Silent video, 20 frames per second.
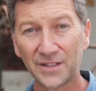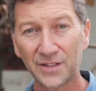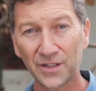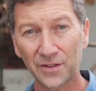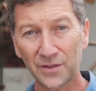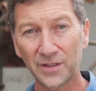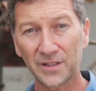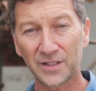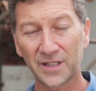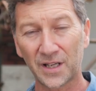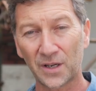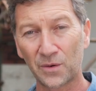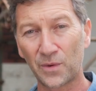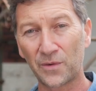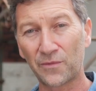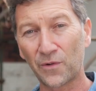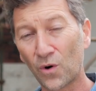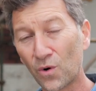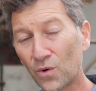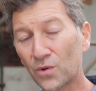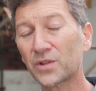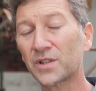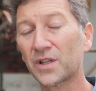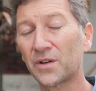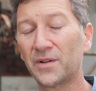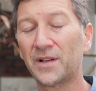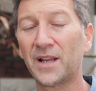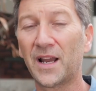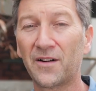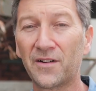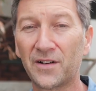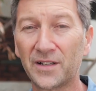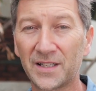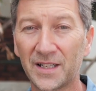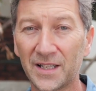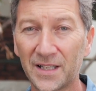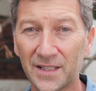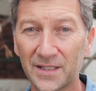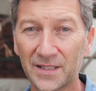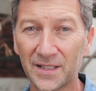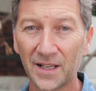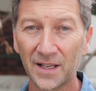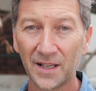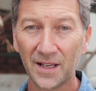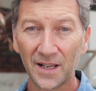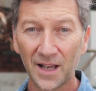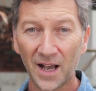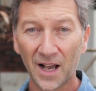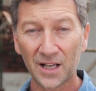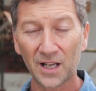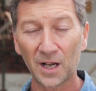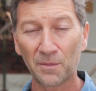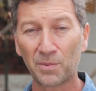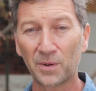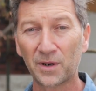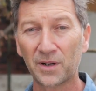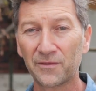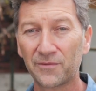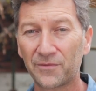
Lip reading: doing so, we've also inherited actually